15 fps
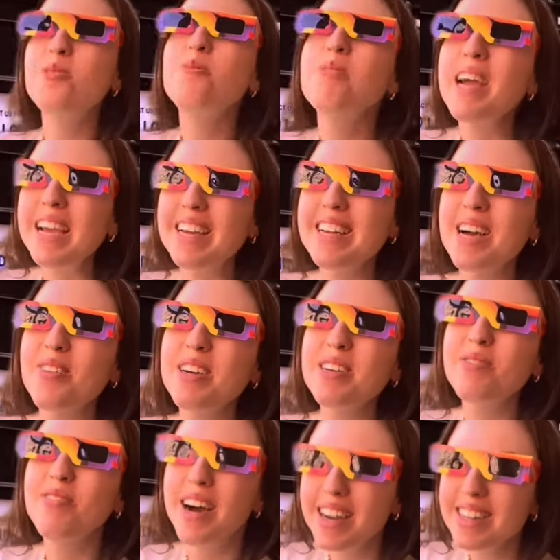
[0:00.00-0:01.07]
Great, now we
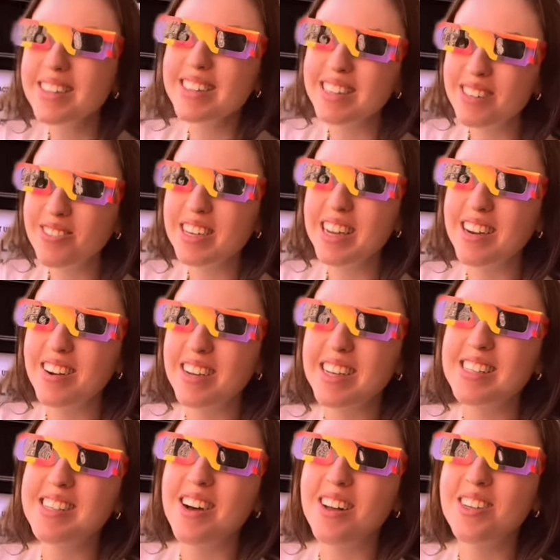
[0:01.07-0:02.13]
can finally liquidate our
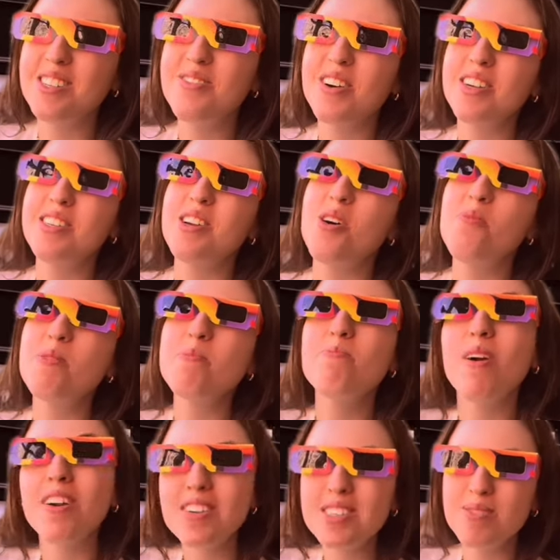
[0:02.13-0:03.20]
kids' college fund and open
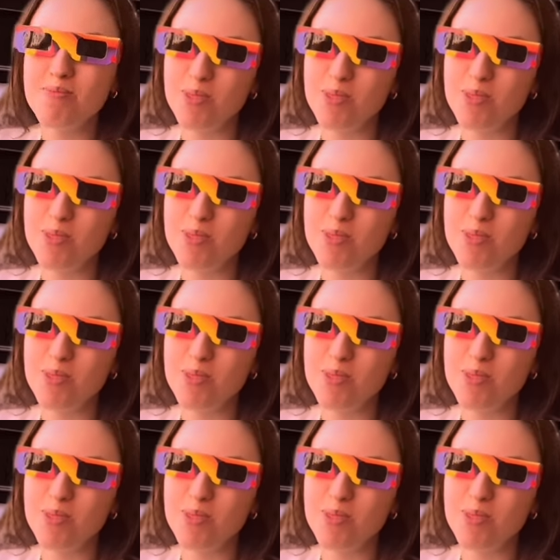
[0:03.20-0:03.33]
Barks and